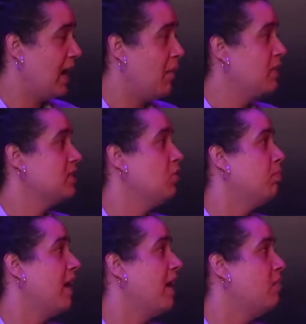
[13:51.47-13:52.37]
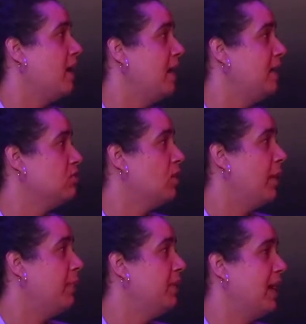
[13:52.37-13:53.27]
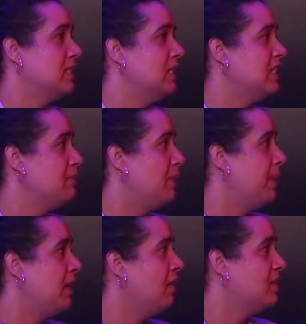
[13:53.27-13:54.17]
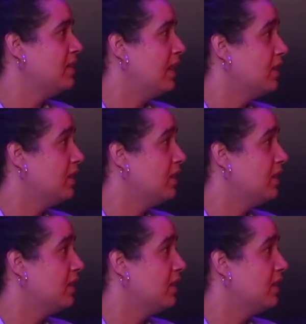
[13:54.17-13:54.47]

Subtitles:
I was so proud of my intro. I sent it to my parents, like,